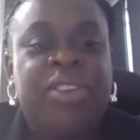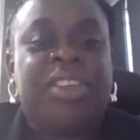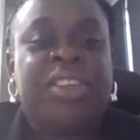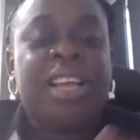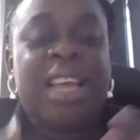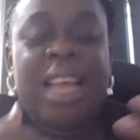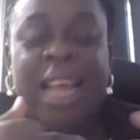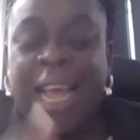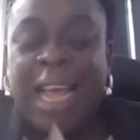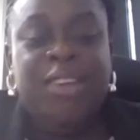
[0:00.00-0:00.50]

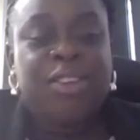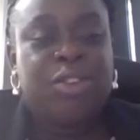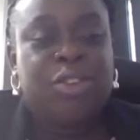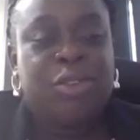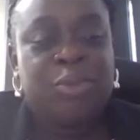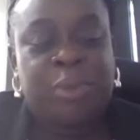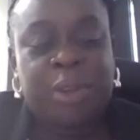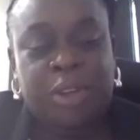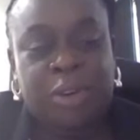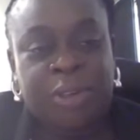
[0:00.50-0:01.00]
risk has
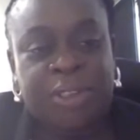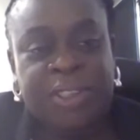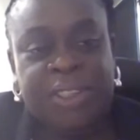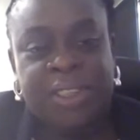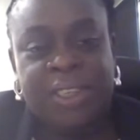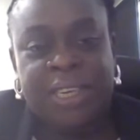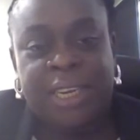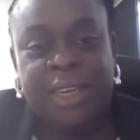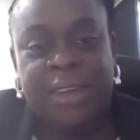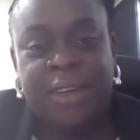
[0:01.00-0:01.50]
to be
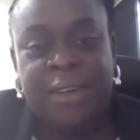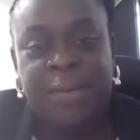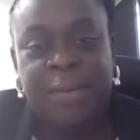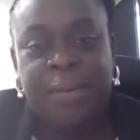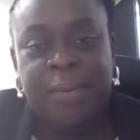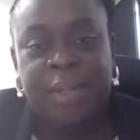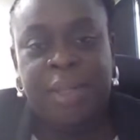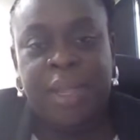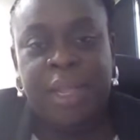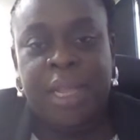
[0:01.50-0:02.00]
considered.
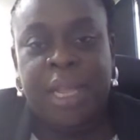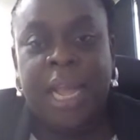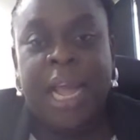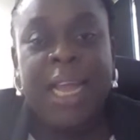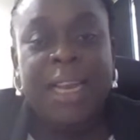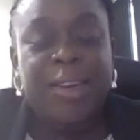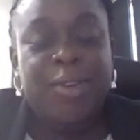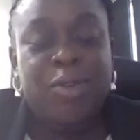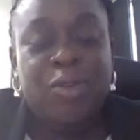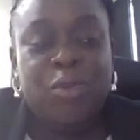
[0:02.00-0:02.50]

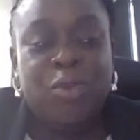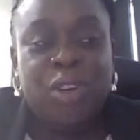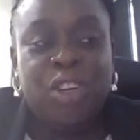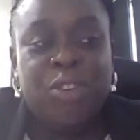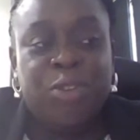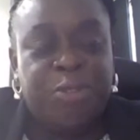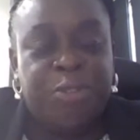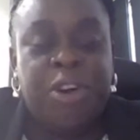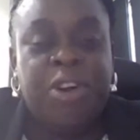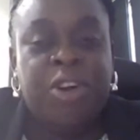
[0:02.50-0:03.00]
And
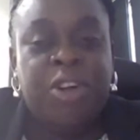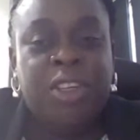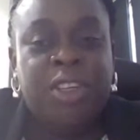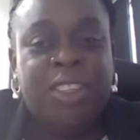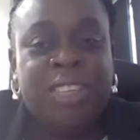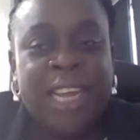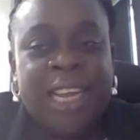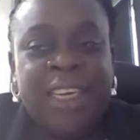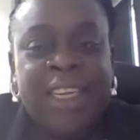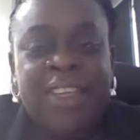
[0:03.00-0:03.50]
the
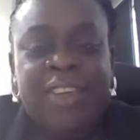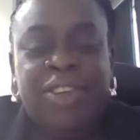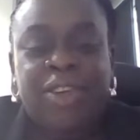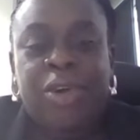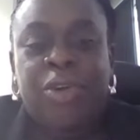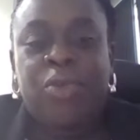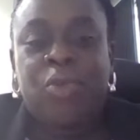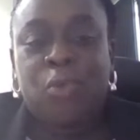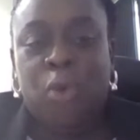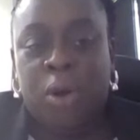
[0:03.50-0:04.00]
focus then is
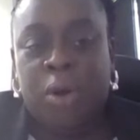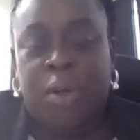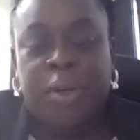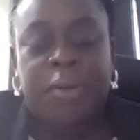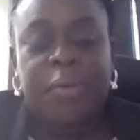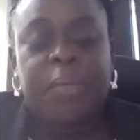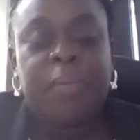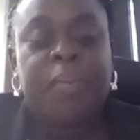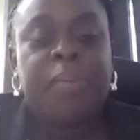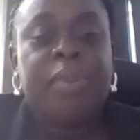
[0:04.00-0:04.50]
on
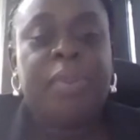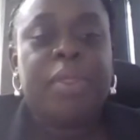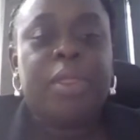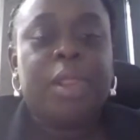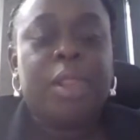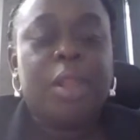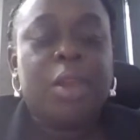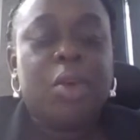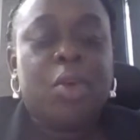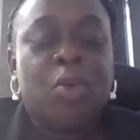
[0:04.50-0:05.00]
one,
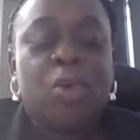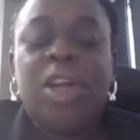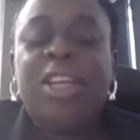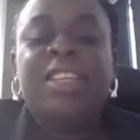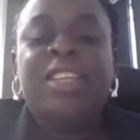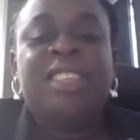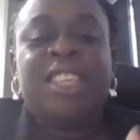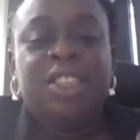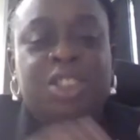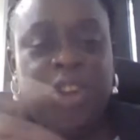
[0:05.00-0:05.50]
what
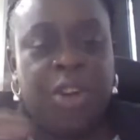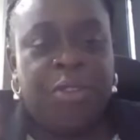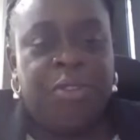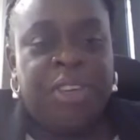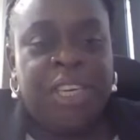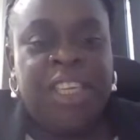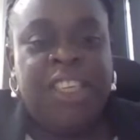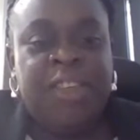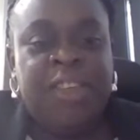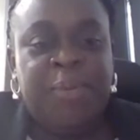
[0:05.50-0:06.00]
is the
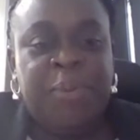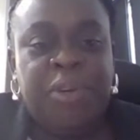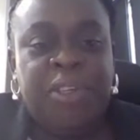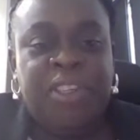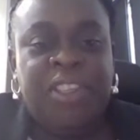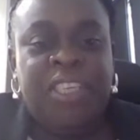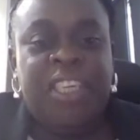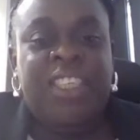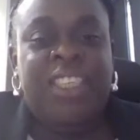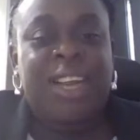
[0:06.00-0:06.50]
governance
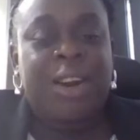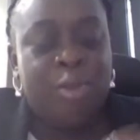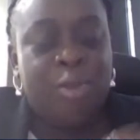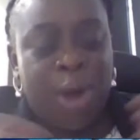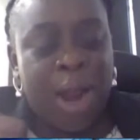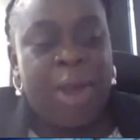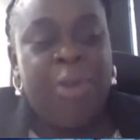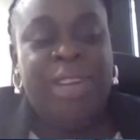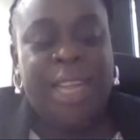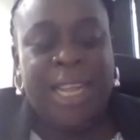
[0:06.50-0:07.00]
process
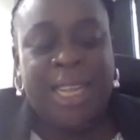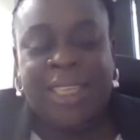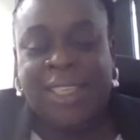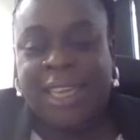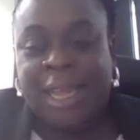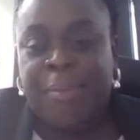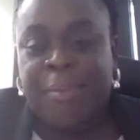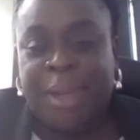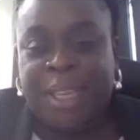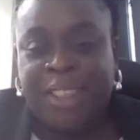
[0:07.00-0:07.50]
around that
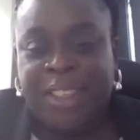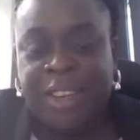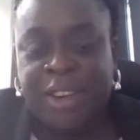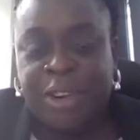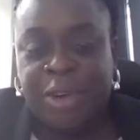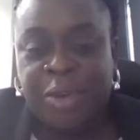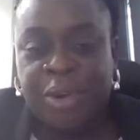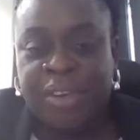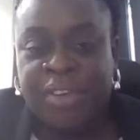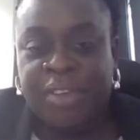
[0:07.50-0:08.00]

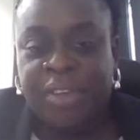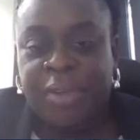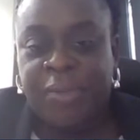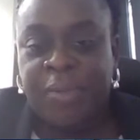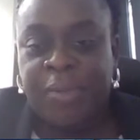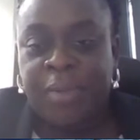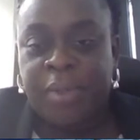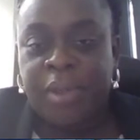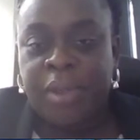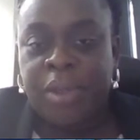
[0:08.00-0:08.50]
cybersecurity?